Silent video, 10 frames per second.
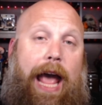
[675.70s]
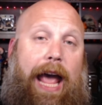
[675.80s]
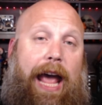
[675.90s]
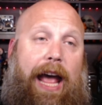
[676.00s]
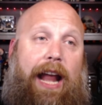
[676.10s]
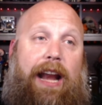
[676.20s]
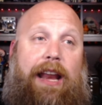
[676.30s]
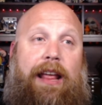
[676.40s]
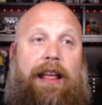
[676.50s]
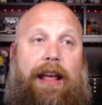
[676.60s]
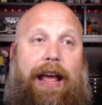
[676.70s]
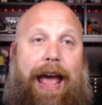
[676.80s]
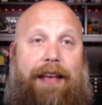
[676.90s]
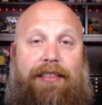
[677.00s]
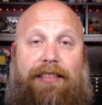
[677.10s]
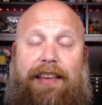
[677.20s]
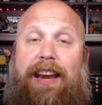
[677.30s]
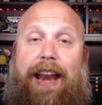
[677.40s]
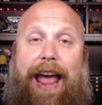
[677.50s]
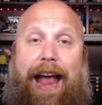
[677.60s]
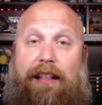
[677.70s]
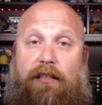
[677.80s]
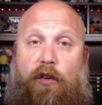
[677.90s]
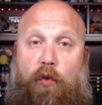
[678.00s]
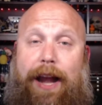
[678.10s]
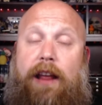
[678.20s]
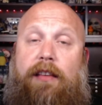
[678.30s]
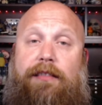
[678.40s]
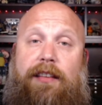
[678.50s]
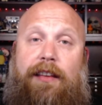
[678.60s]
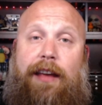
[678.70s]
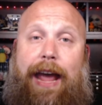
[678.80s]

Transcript: and has seen it at its greatest